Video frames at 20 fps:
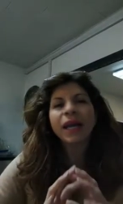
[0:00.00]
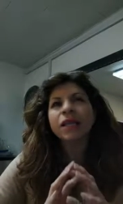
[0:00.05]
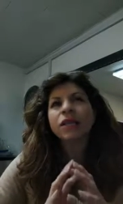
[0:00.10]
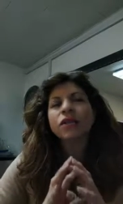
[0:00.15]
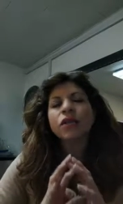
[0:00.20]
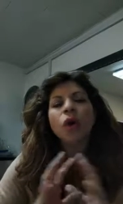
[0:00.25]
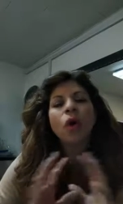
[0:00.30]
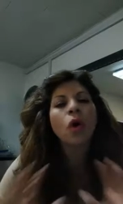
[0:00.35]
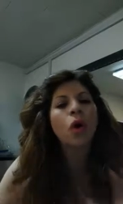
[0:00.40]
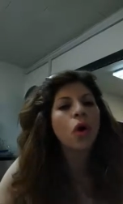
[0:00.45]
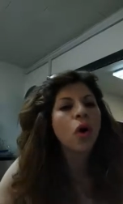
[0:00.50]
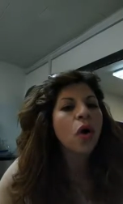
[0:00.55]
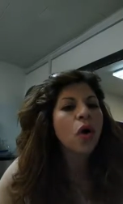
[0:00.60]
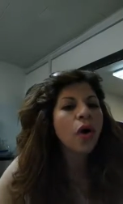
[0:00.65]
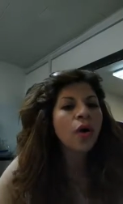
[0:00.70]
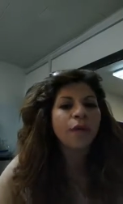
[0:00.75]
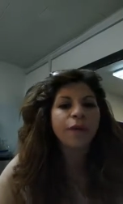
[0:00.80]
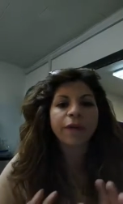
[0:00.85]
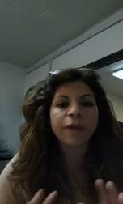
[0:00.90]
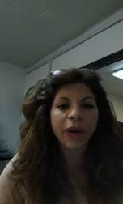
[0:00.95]
it's
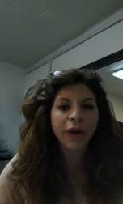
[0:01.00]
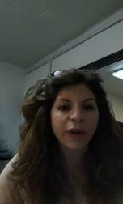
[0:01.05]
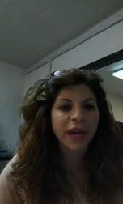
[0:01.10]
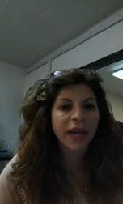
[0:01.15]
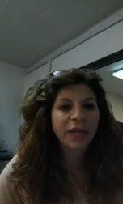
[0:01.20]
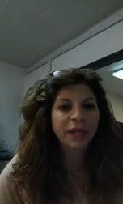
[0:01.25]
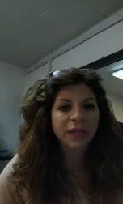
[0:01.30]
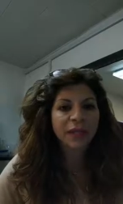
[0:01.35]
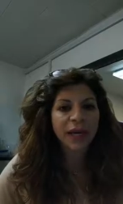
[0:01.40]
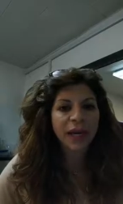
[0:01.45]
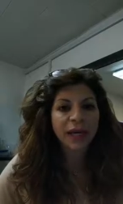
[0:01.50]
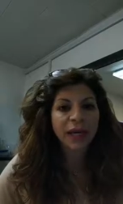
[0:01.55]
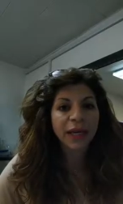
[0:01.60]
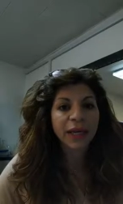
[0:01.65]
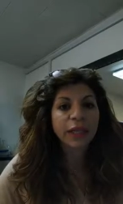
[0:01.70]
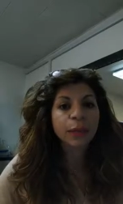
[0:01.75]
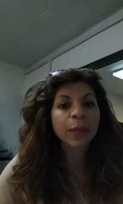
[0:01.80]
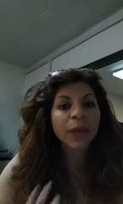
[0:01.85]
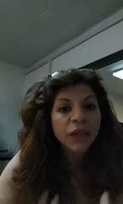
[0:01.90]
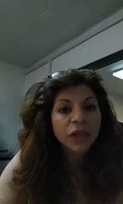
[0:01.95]
all very
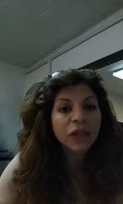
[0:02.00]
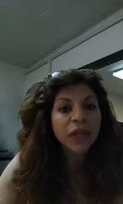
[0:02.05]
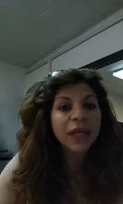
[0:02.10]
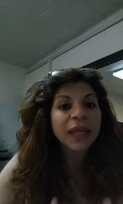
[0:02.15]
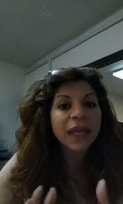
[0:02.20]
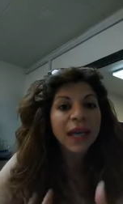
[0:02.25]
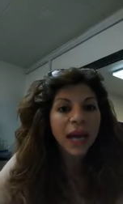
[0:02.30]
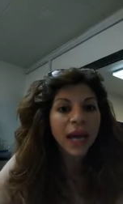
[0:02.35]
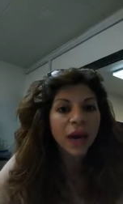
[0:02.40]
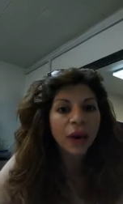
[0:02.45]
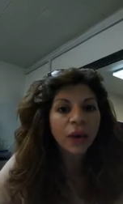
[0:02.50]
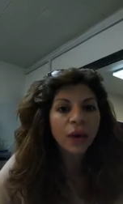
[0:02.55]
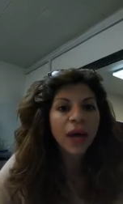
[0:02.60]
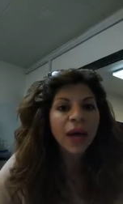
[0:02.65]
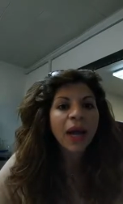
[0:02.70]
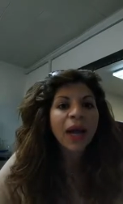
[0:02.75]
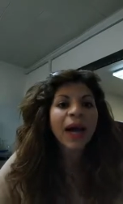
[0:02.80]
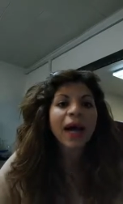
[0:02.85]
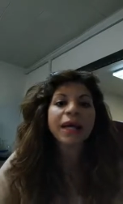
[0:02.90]
exciting especially now